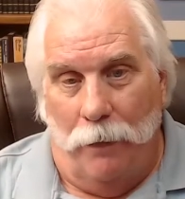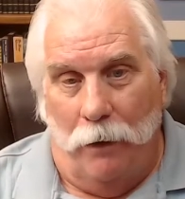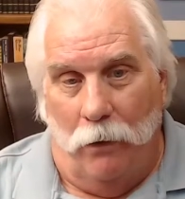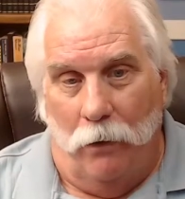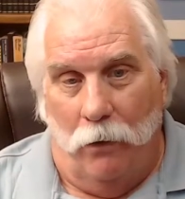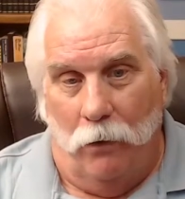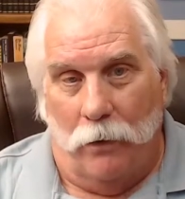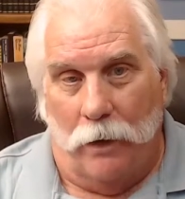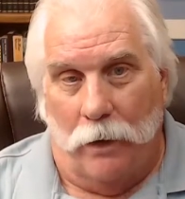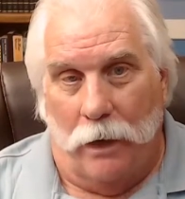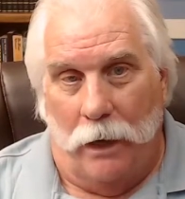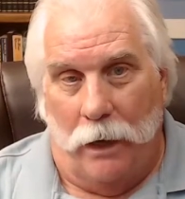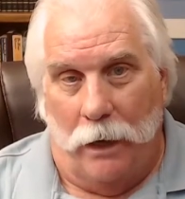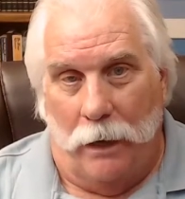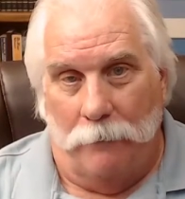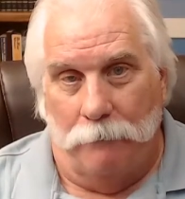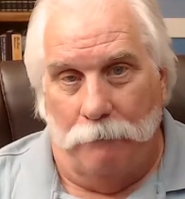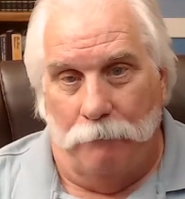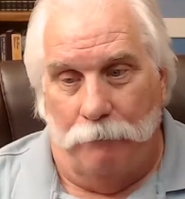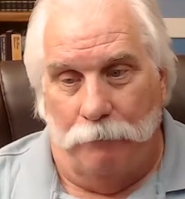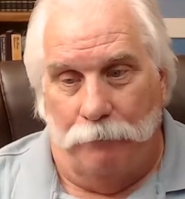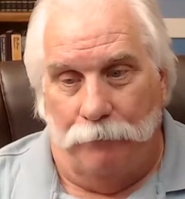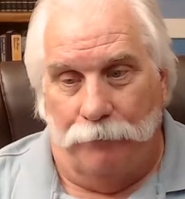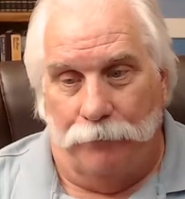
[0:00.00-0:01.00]
Okay,
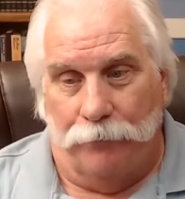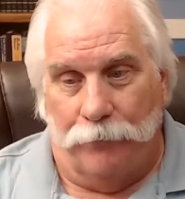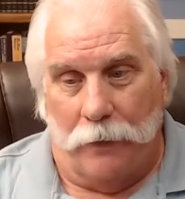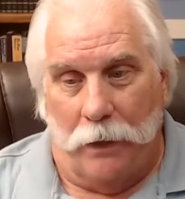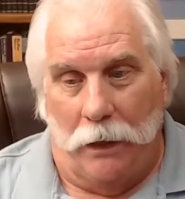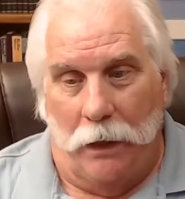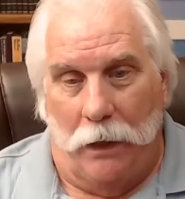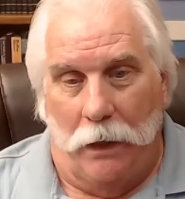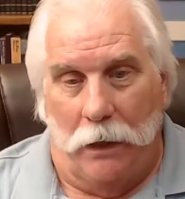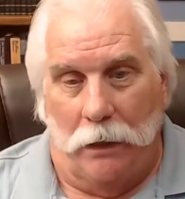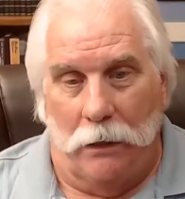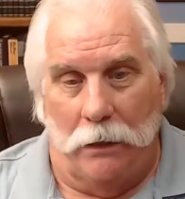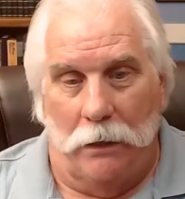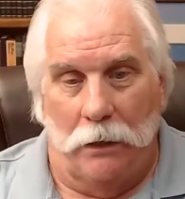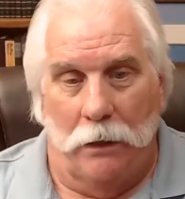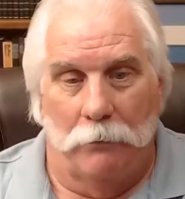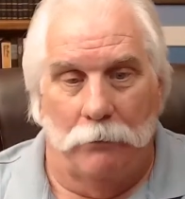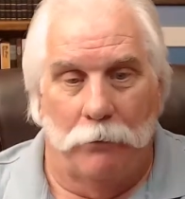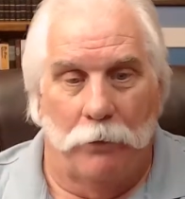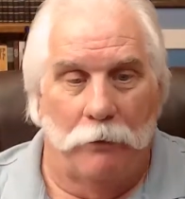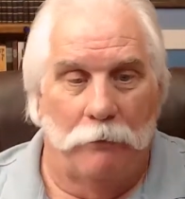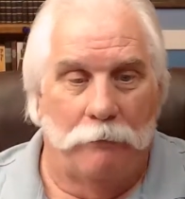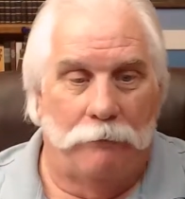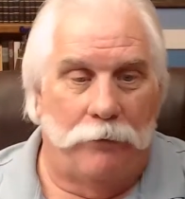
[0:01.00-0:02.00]
a
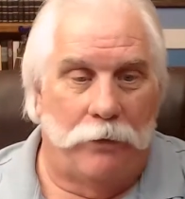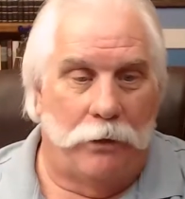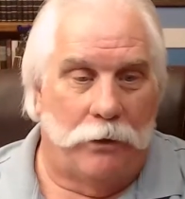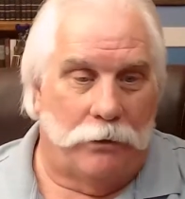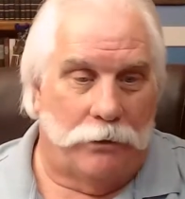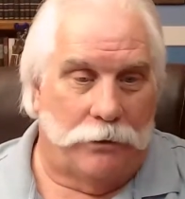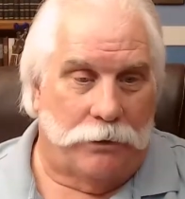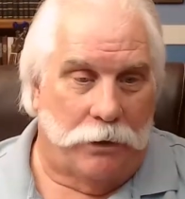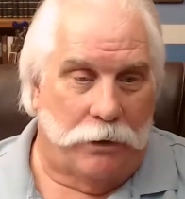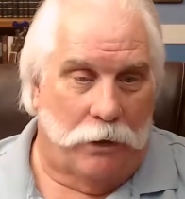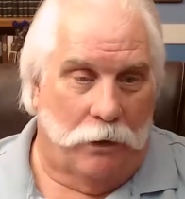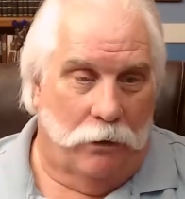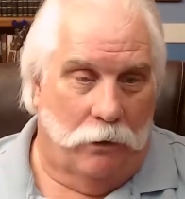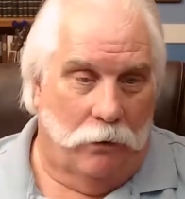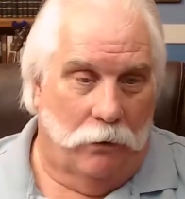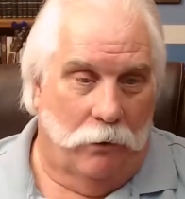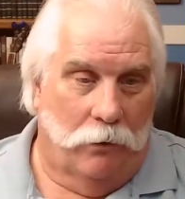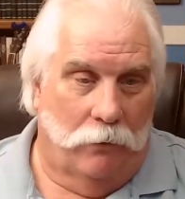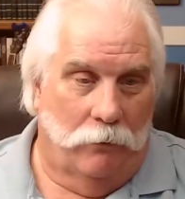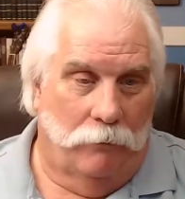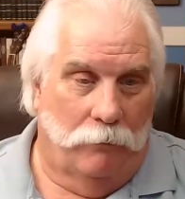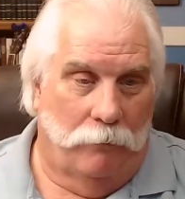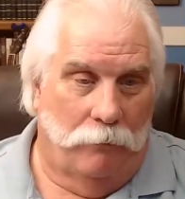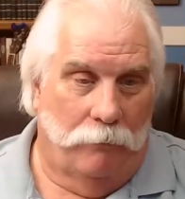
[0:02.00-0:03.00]
number of years
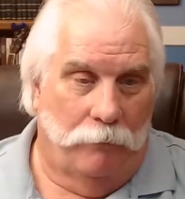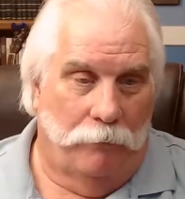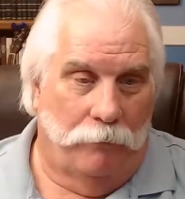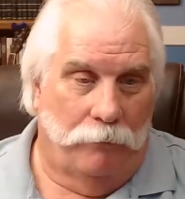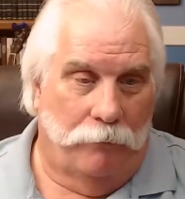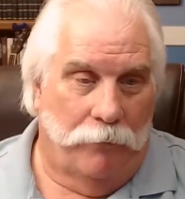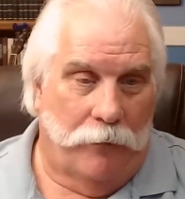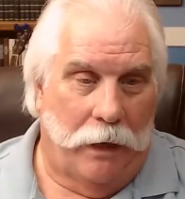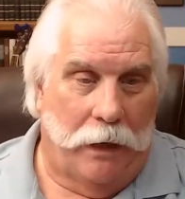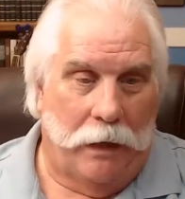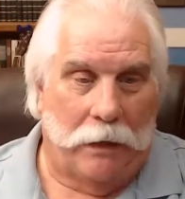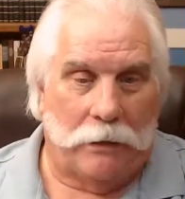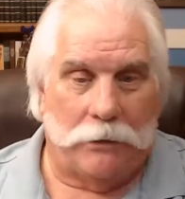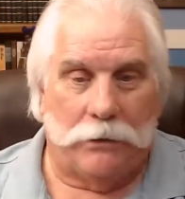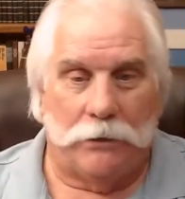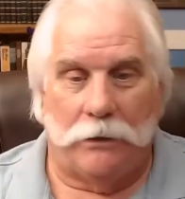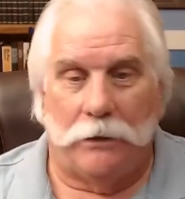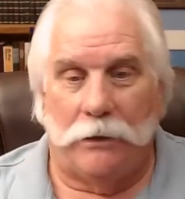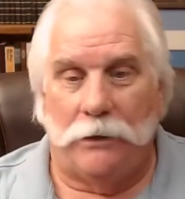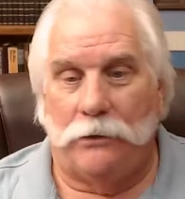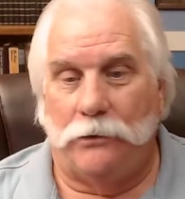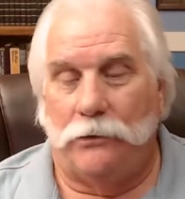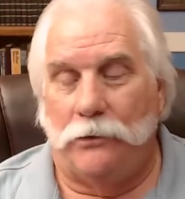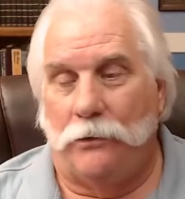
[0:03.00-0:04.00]
ago,
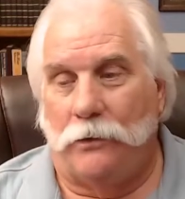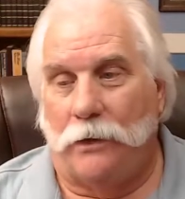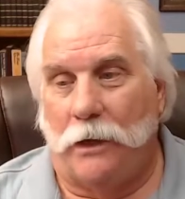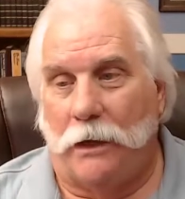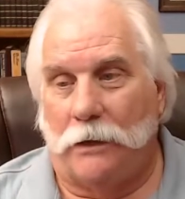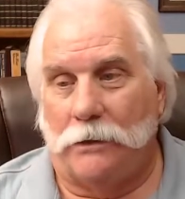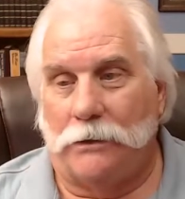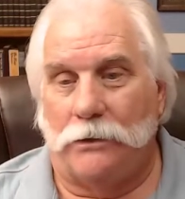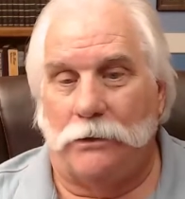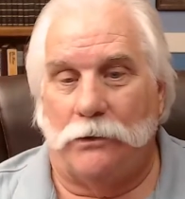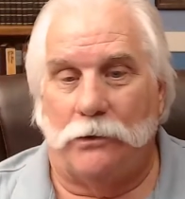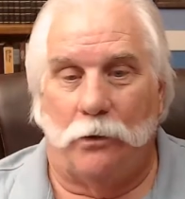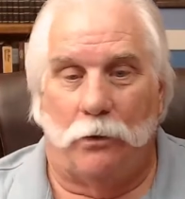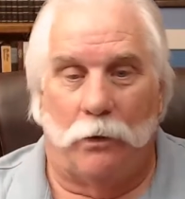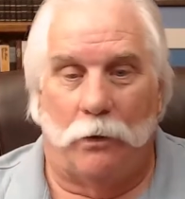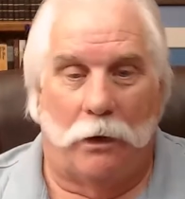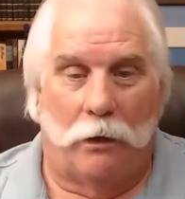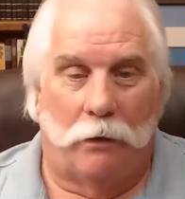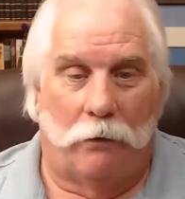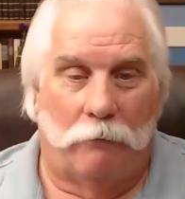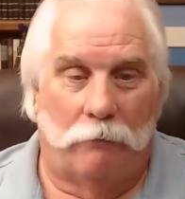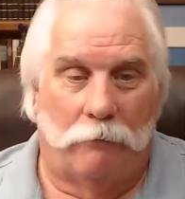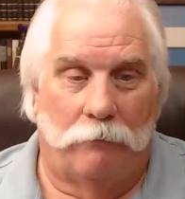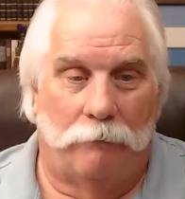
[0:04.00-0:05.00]
actually in
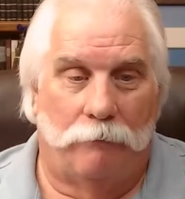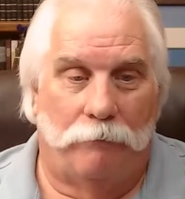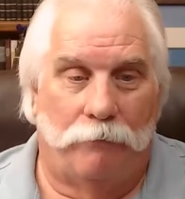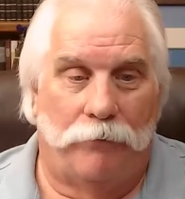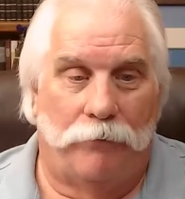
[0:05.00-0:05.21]
2012,